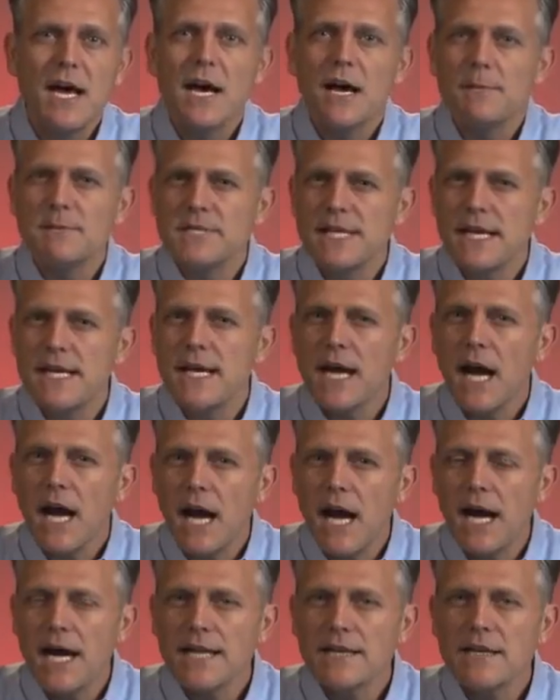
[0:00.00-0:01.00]
obtaining a
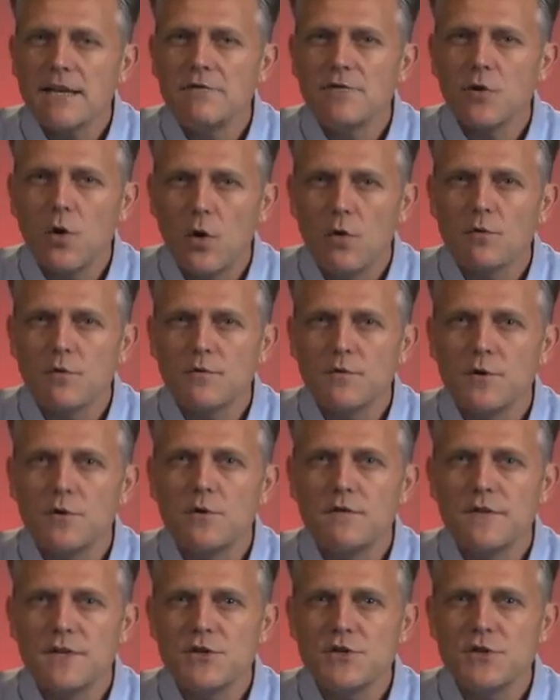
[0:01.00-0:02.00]
high-level overview
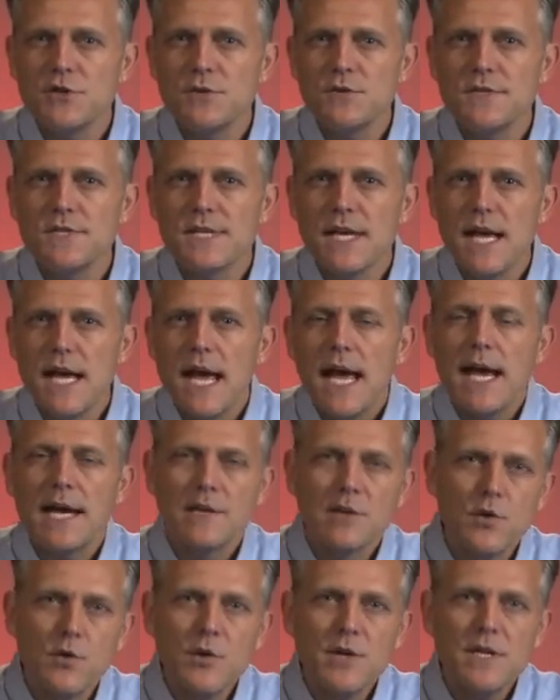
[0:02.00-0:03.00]
of issues,
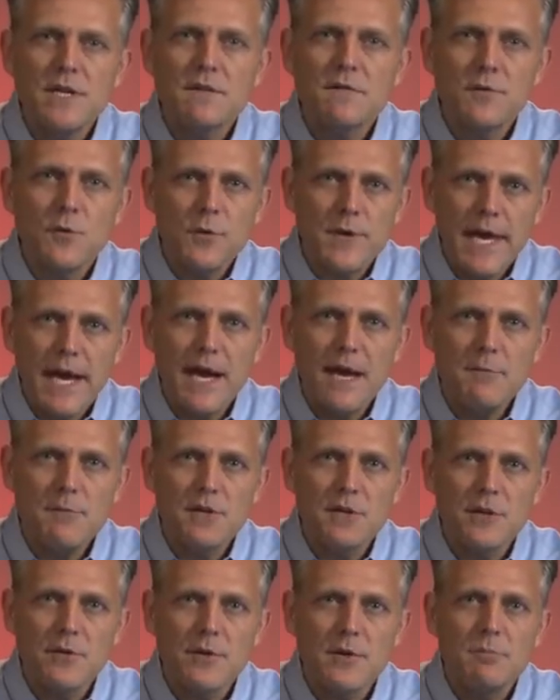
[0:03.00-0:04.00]
and learning the
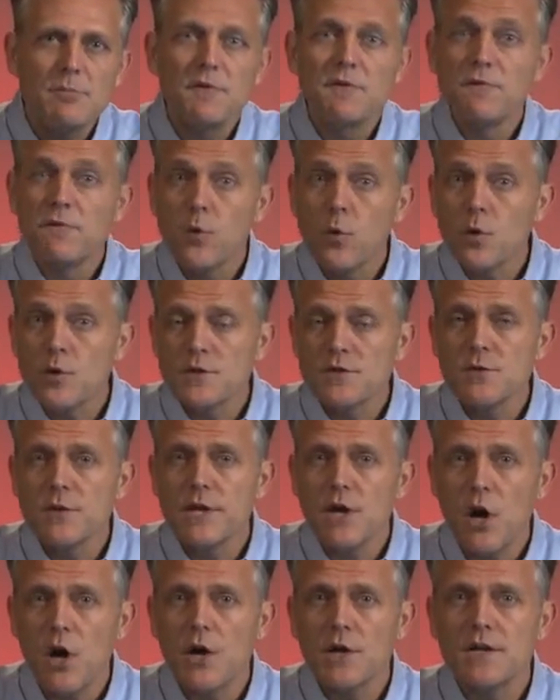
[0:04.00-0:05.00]
vocabulary before
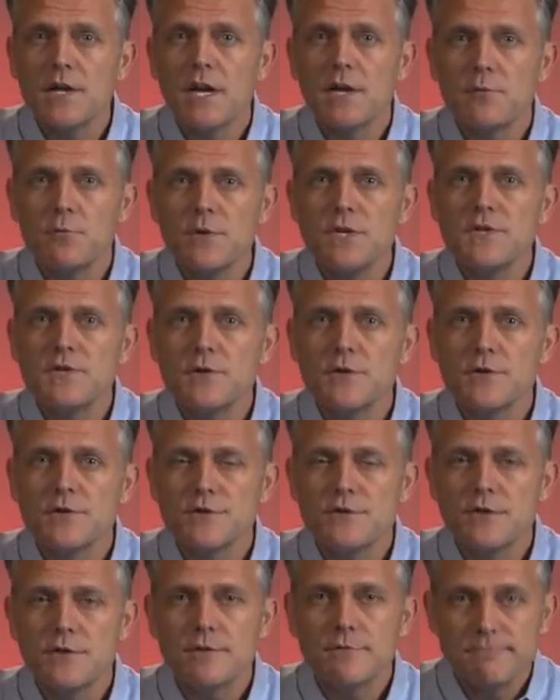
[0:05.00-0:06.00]
doing online
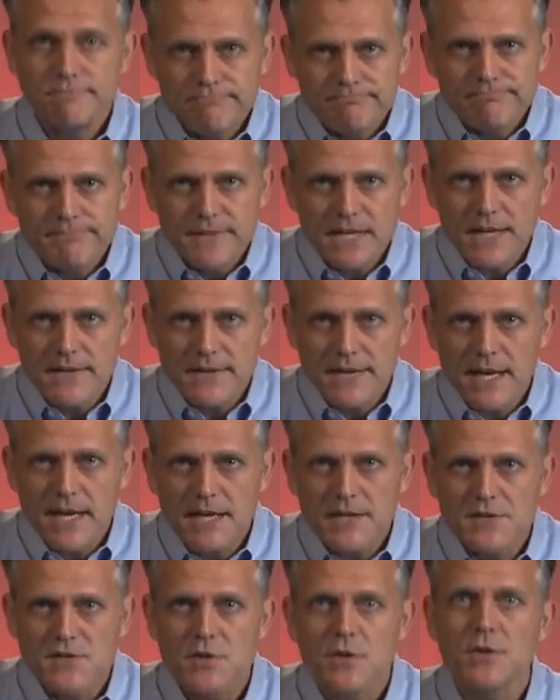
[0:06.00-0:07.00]
research to get the
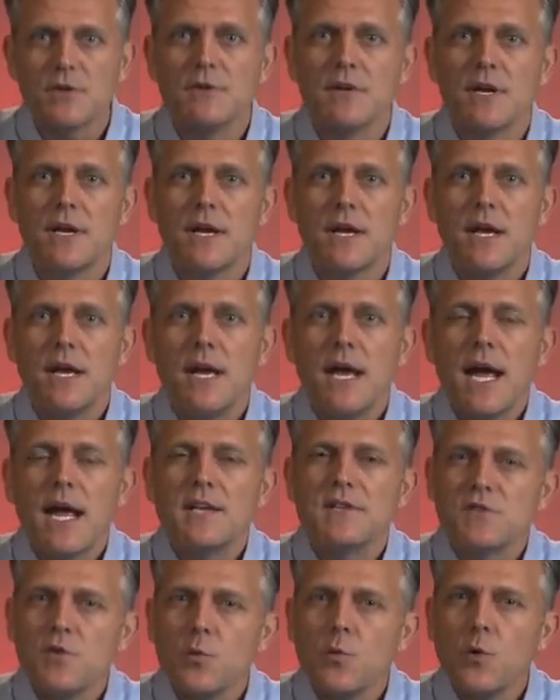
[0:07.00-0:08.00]
answer.
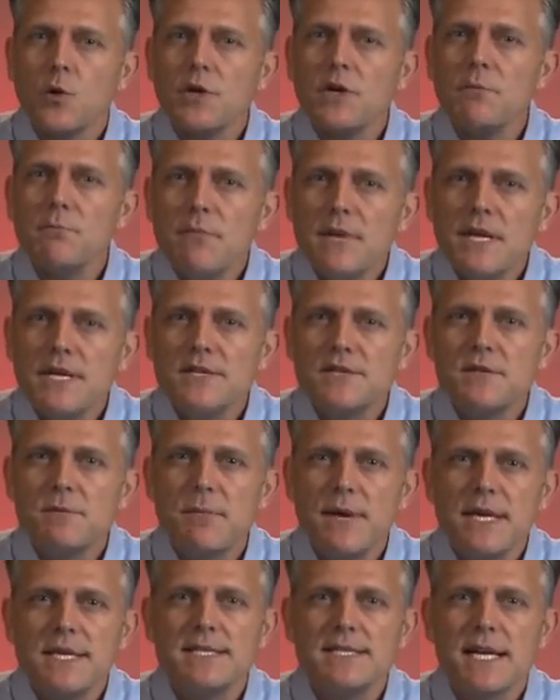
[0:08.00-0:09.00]
And so we're committed to
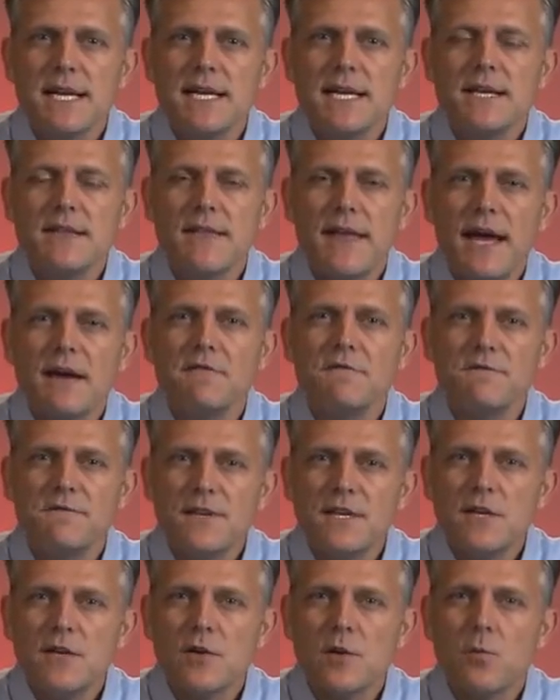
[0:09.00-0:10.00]
maintaining that
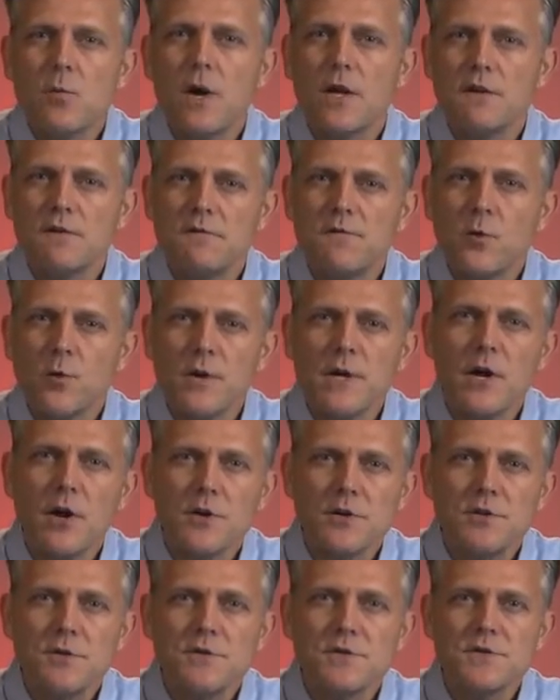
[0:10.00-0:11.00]
feel while affording
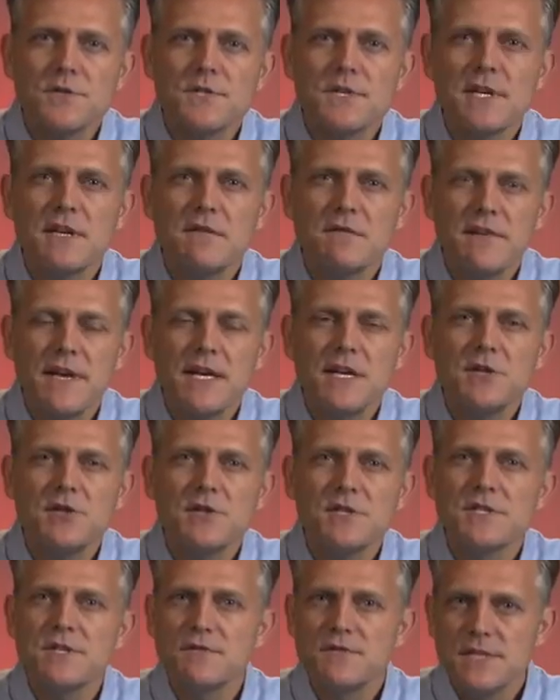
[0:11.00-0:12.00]
our users the
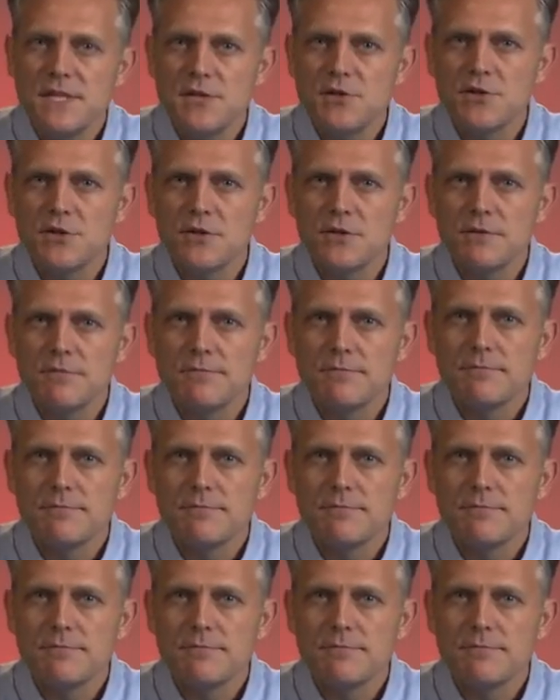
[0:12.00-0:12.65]
advantages of digital.